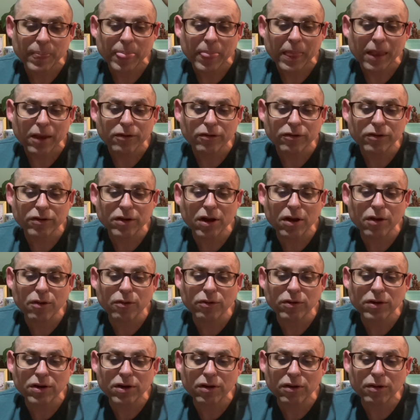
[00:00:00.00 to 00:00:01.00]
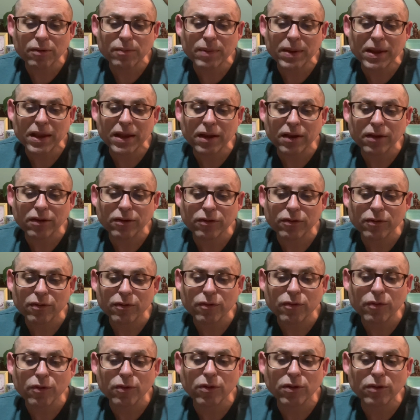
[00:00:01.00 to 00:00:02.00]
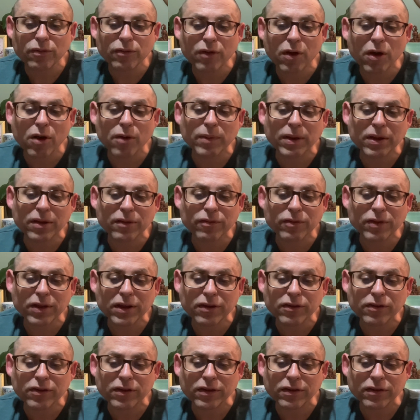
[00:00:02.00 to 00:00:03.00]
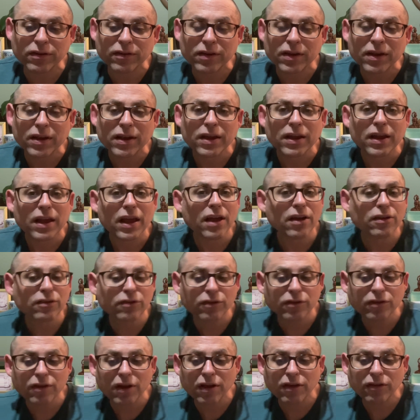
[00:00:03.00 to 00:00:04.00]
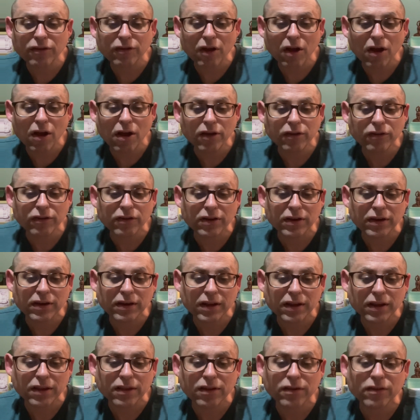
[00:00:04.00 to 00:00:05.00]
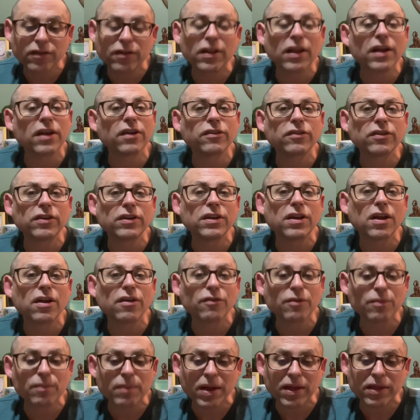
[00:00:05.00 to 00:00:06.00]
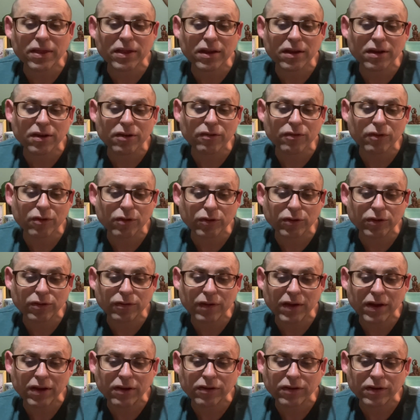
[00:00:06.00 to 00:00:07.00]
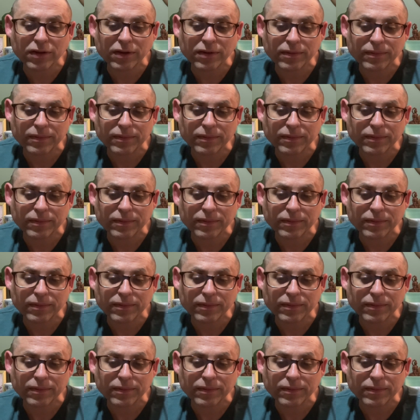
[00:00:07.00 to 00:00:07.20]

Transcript: Should not ordinary beings, full of karmic afflictions, exercise caution in the selection of a method of cultivation?